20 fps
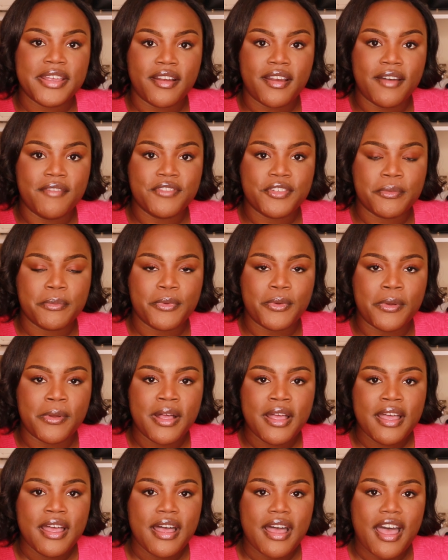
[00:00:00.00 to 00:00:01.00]
comfortable.
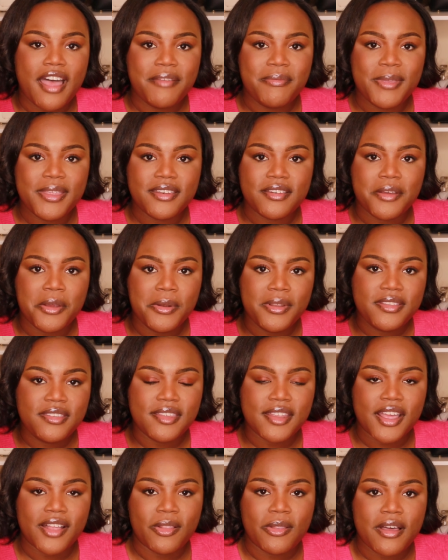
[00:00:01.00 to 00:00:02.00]
I've been
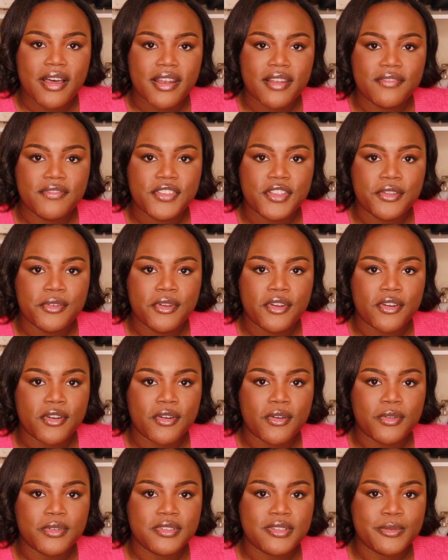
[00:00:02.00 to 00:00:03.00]
noticing a lot of you
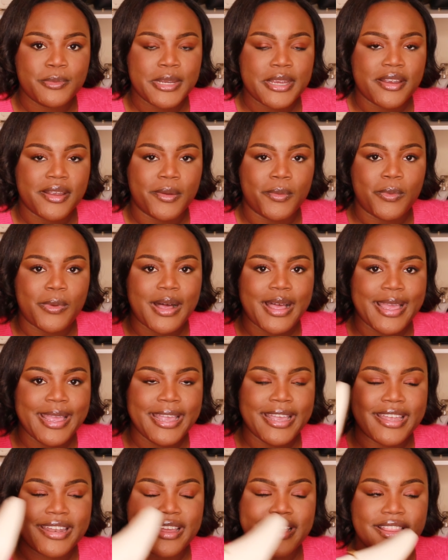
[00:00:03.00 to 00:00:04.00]
girls wearing
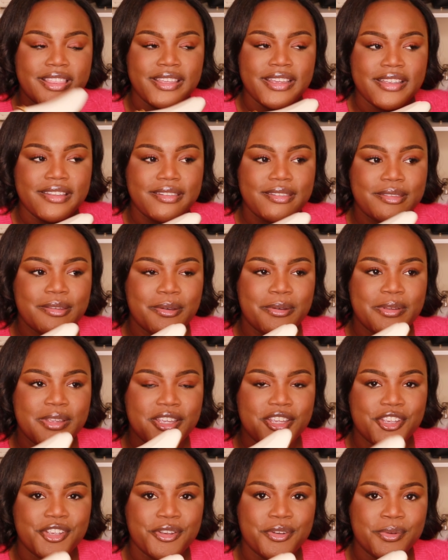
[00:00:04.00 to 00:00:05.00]
white, and I think it's so
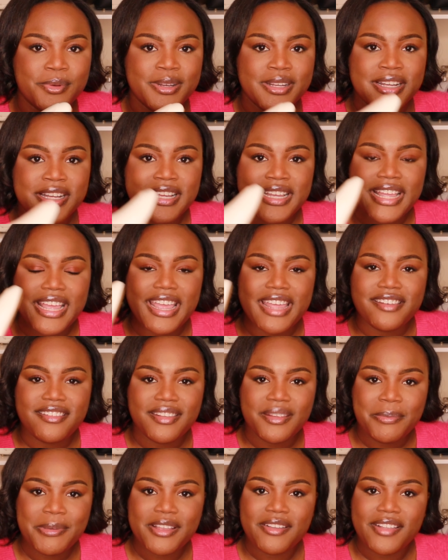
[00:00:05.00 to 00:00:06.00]
cute. And
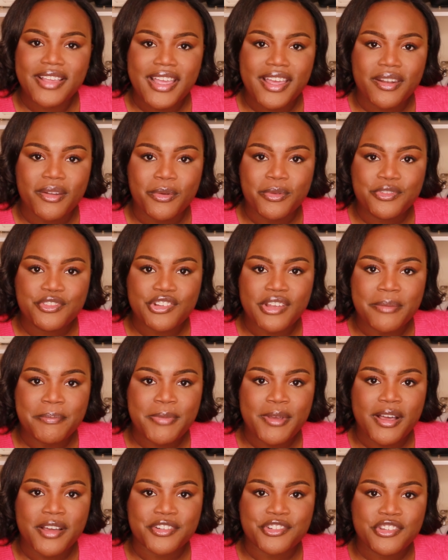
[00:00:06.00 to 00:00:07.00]
typically I don't jump
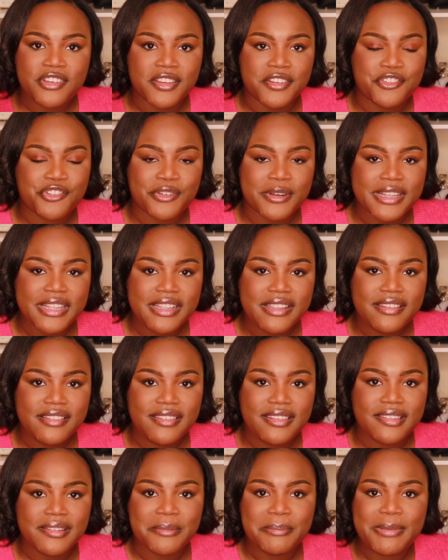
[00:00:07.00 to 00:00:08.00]
on to
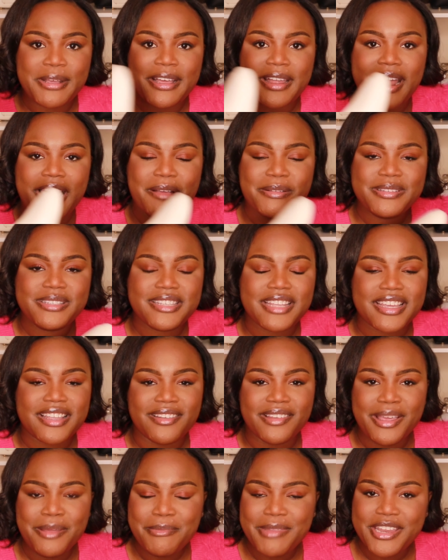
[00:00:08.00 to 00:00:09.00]
trends, but I was like,
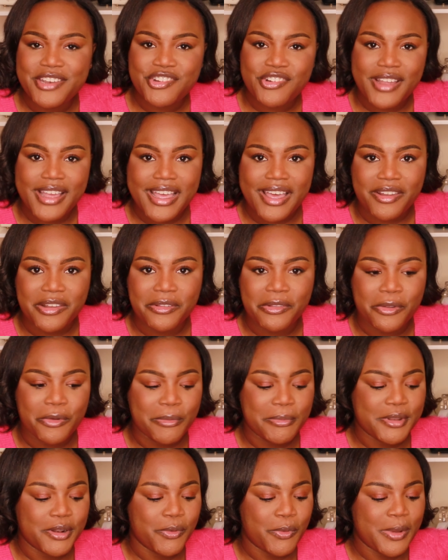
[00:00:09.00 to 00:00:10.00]
let me try out a little
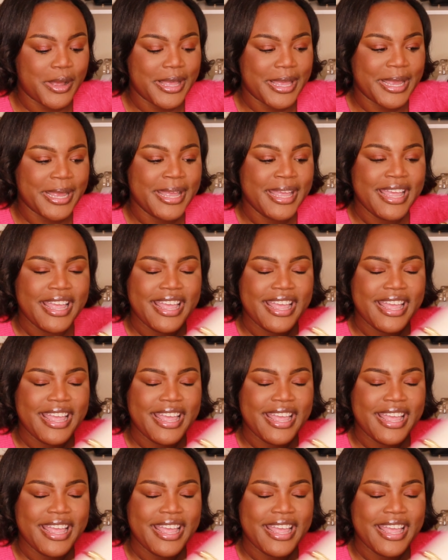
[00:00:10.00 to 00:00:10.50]
bit of white.